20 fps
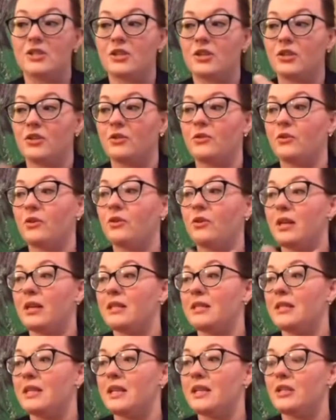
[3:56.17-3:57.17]
You can
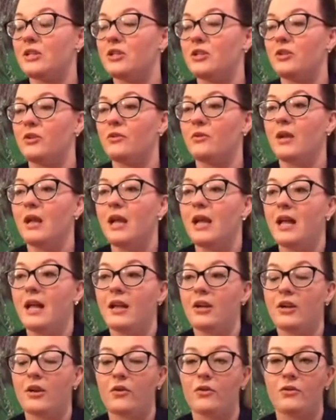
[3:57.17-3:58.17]
tend to
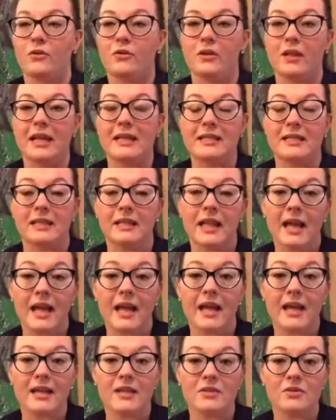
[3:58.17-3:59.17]
go through like
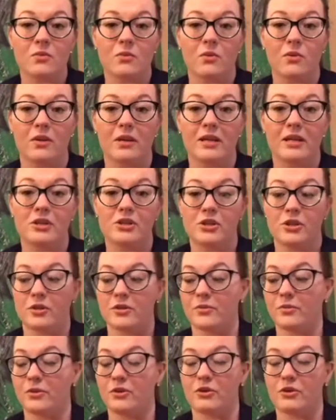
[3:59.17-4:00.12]
delays or issues when